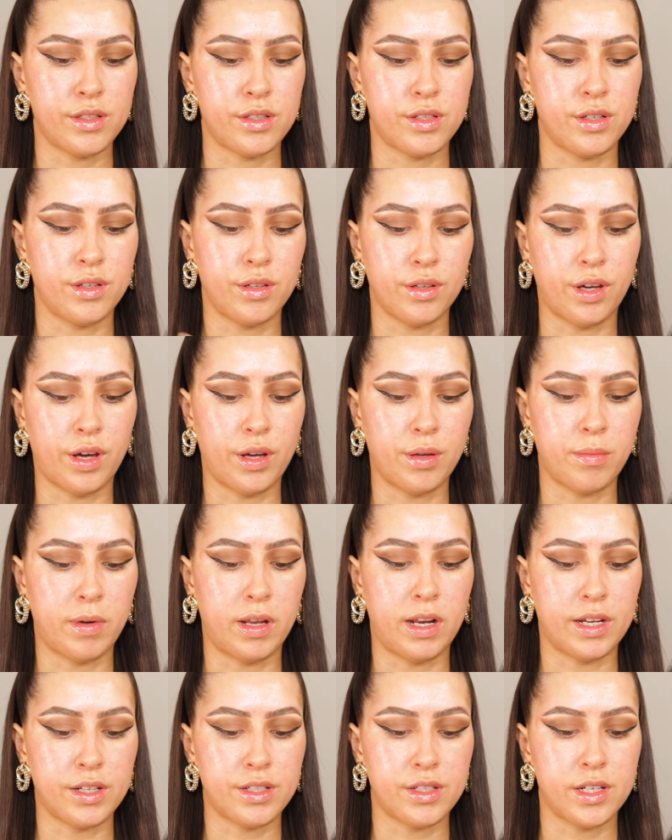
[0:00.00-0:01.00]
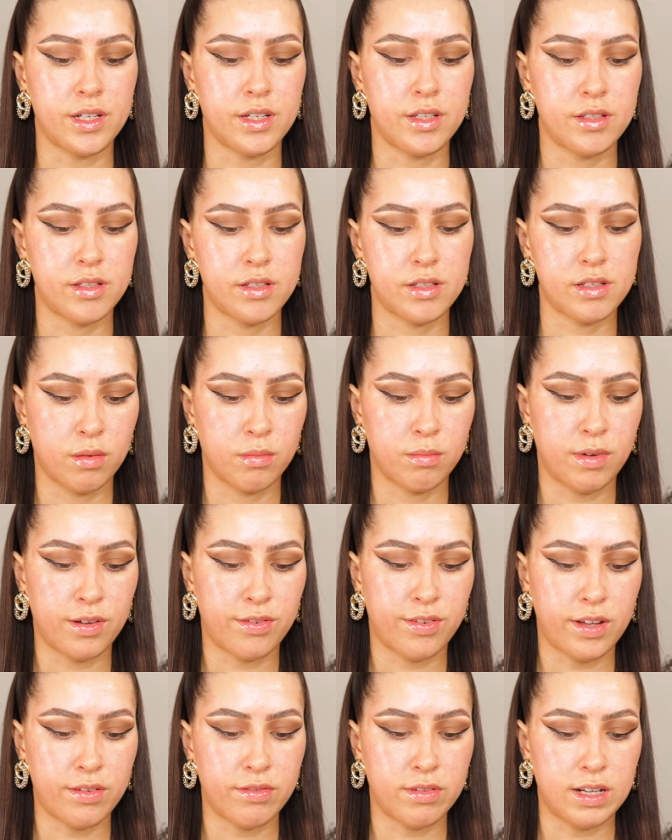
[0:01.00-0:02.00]
to coat my lashes. My
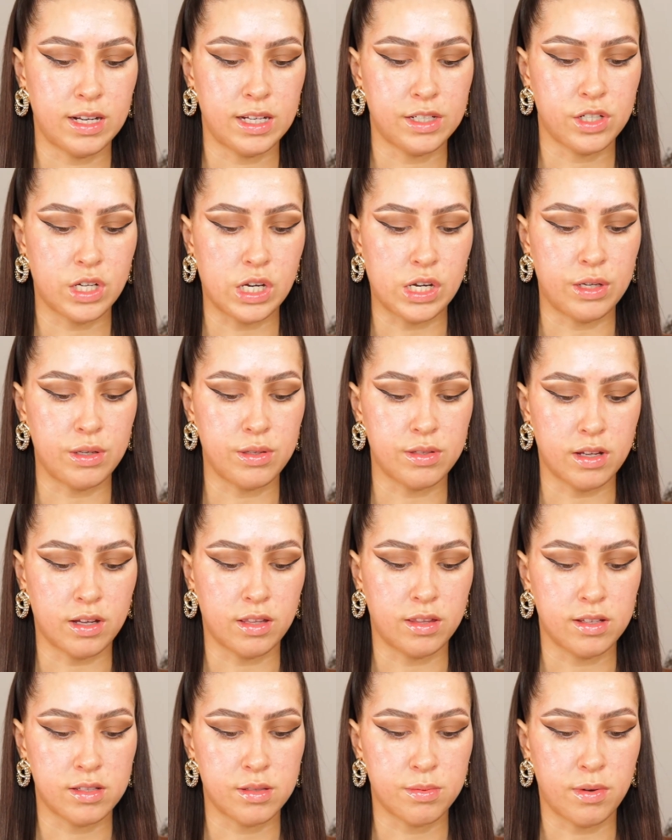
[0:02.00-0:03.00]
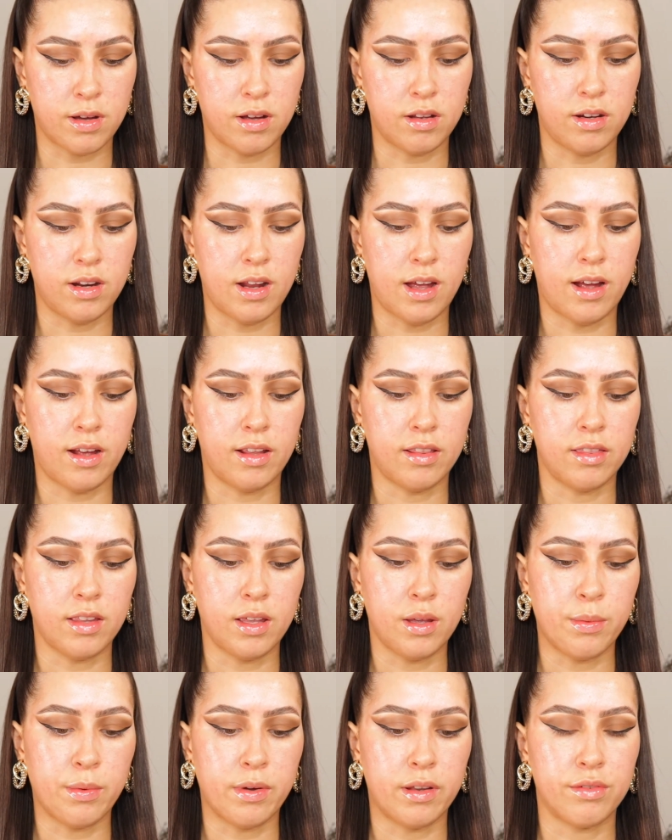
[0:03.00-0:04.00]
favourite lash glues are this one and
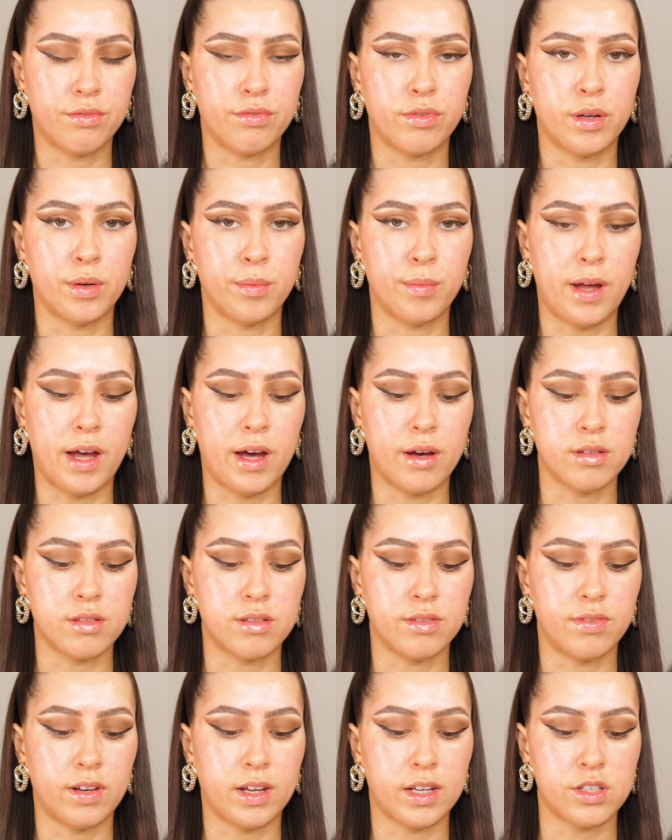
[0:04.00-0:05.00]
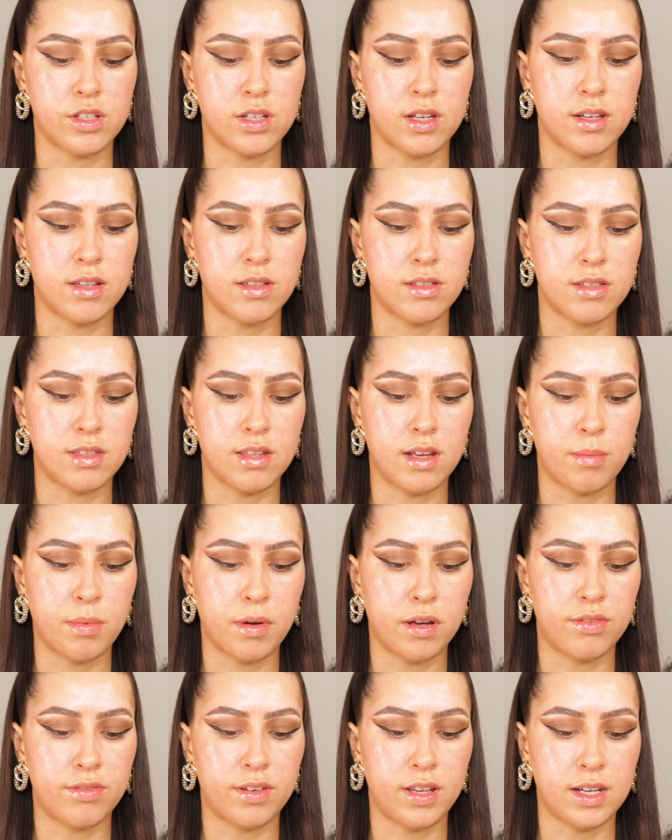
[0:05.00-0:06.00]
the one from House of Lashes. They're
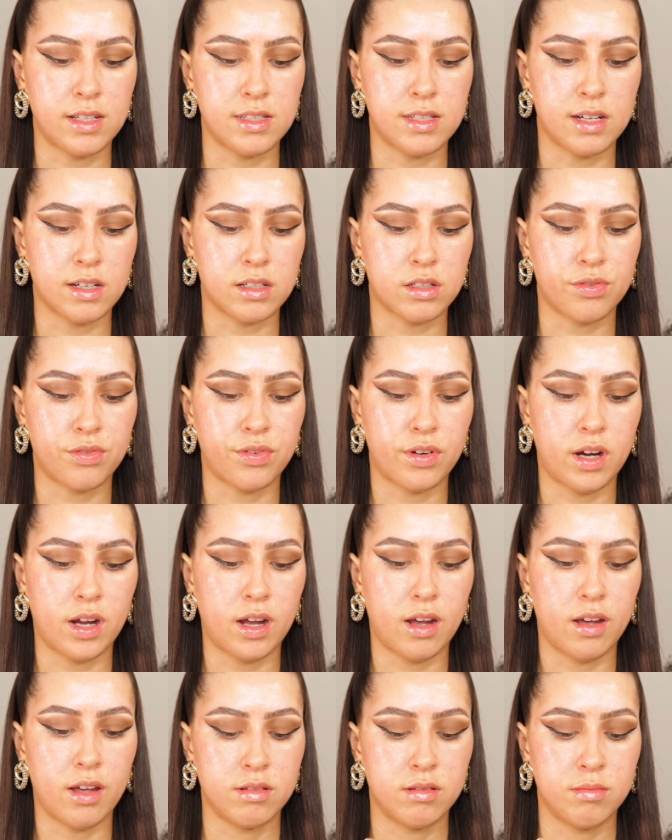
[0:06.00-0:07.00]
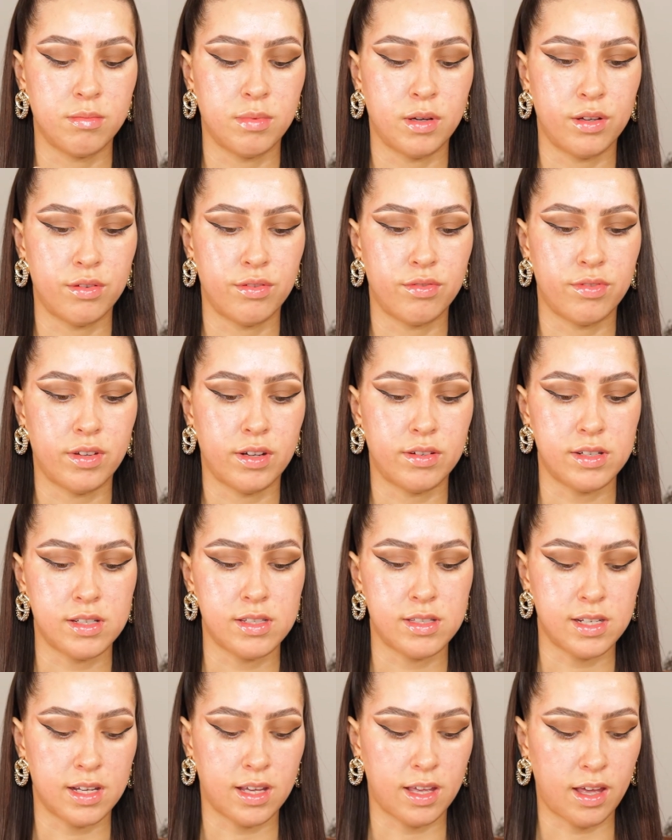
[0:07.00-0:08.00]
both latex free and both very
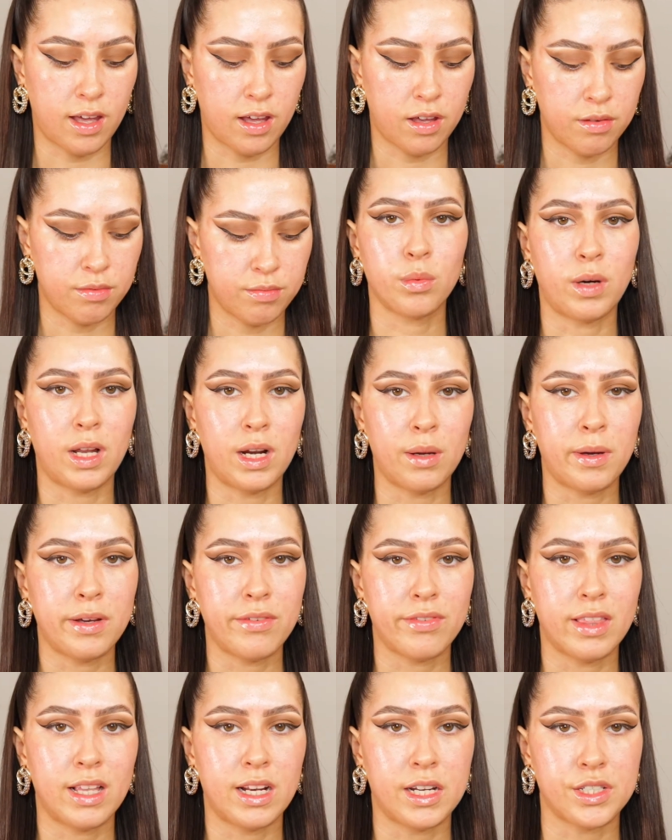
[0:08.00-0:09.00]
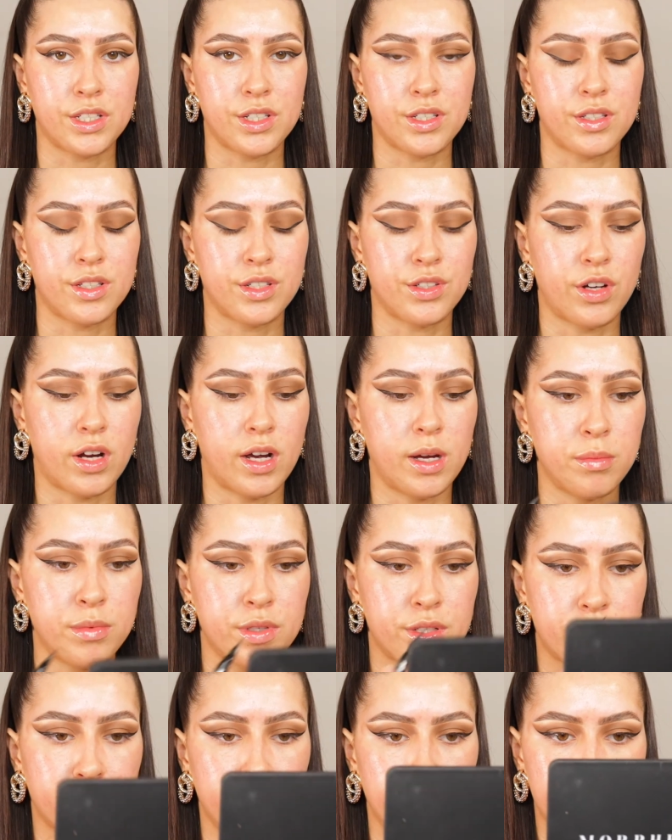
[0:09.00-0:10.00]
sticky. While I wait for the lashes to dry, I'm
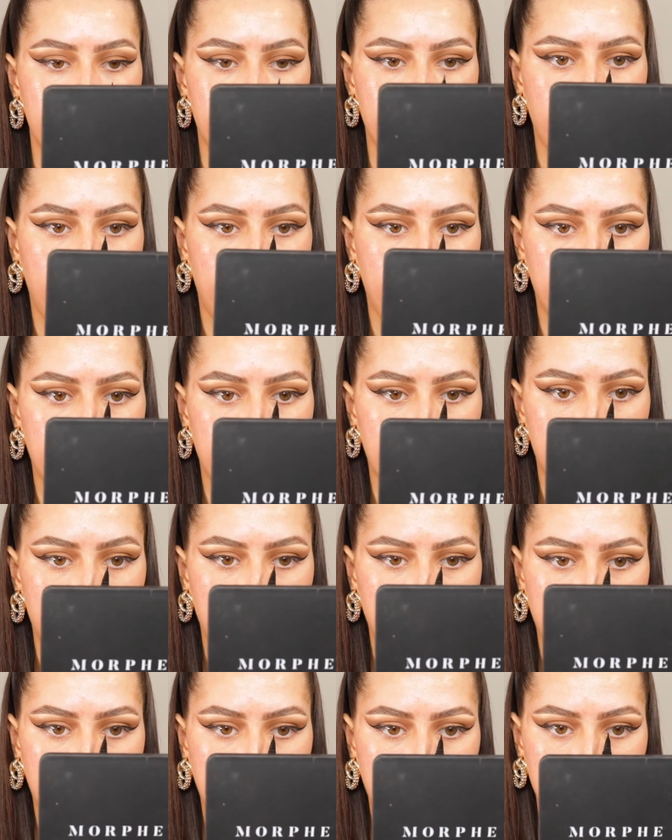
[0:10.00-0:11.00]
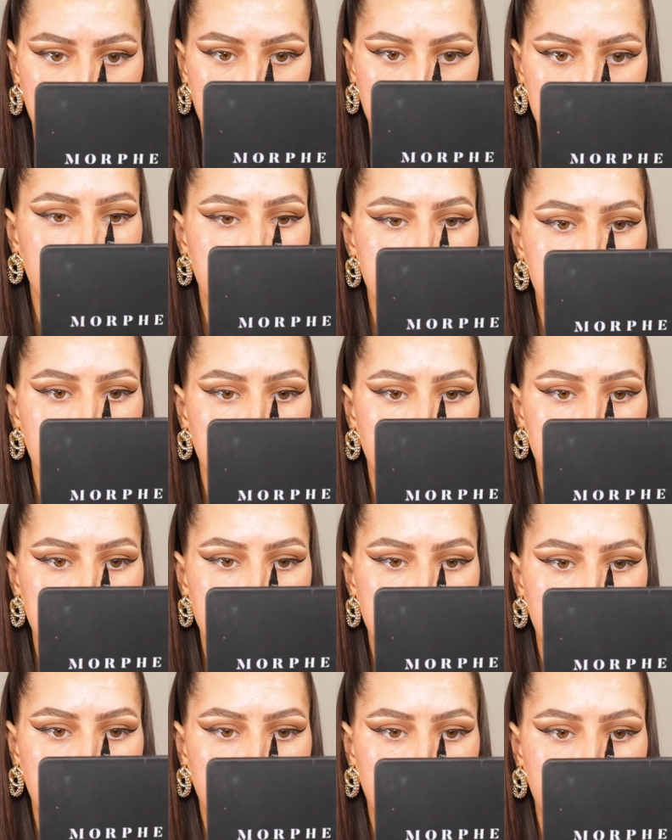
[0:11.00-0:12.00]
just going to do an inner wing. So I
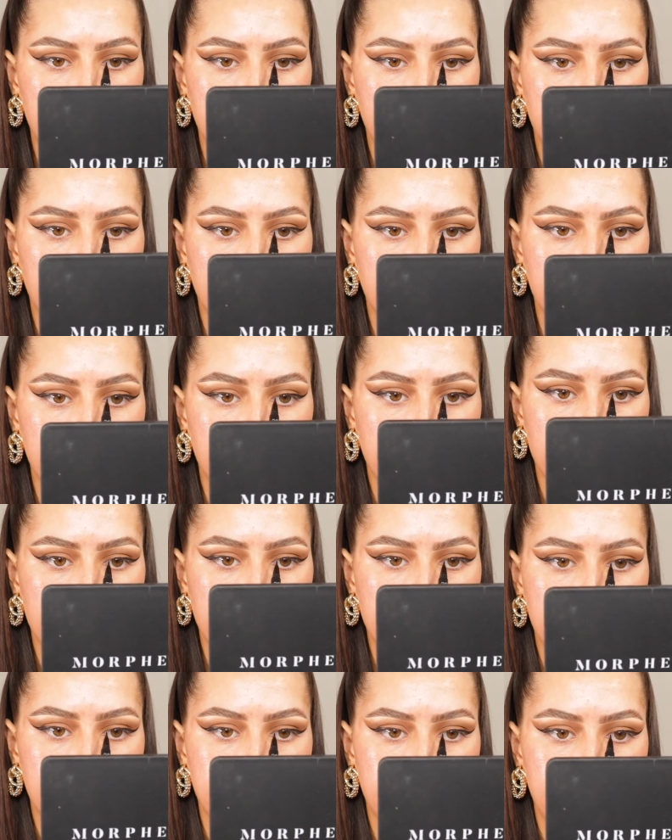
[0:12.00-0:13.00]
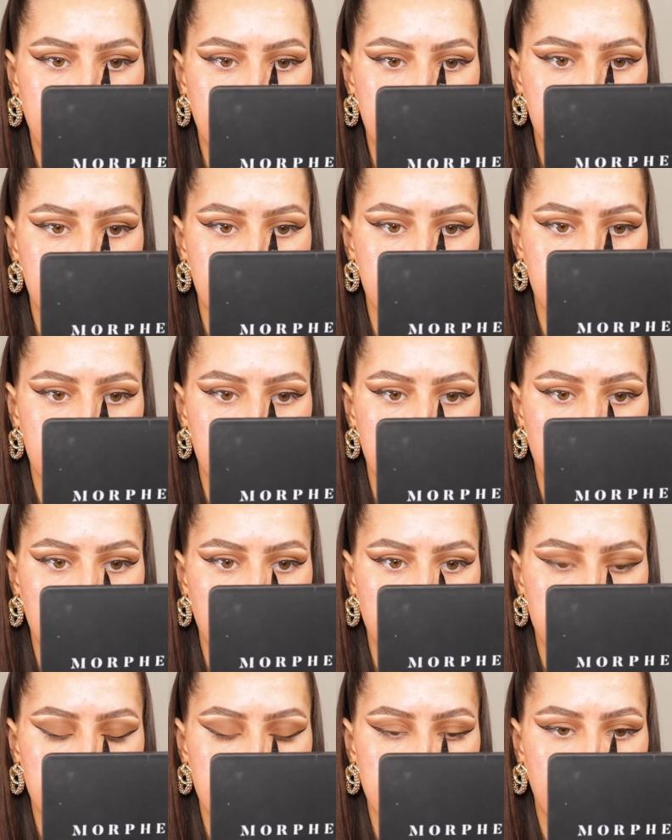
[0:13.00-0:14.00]
take it from where my lashes
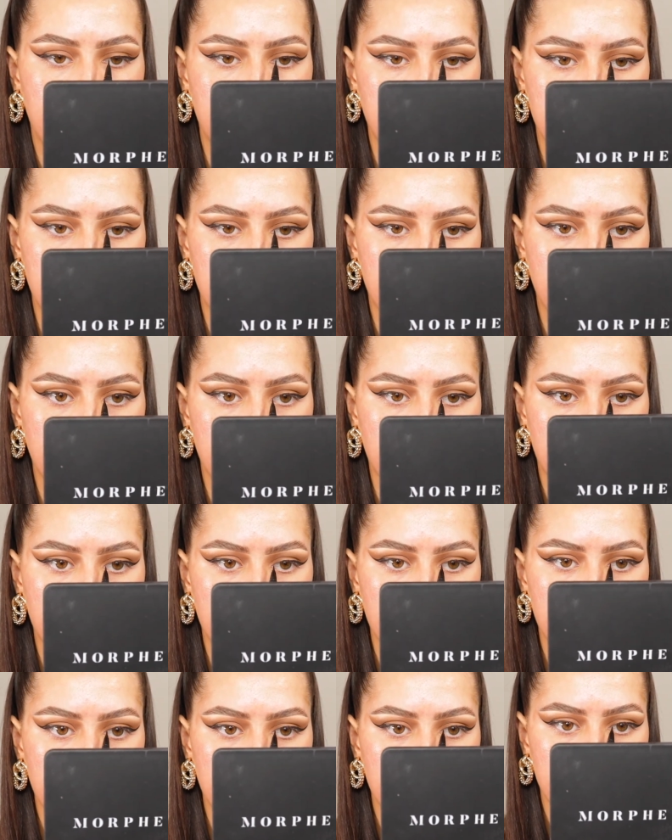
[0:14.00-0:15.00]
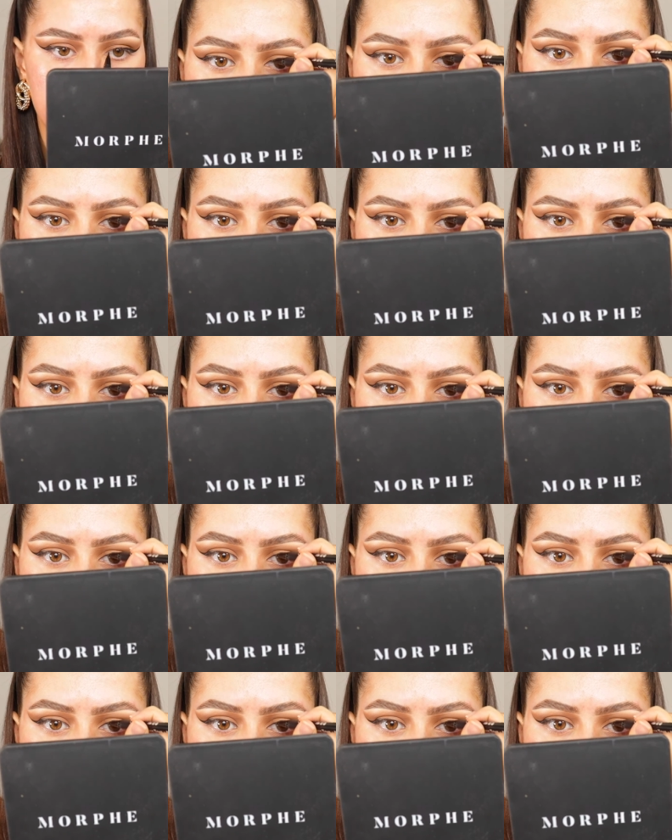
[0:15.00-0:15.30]
stop down to the inner corner.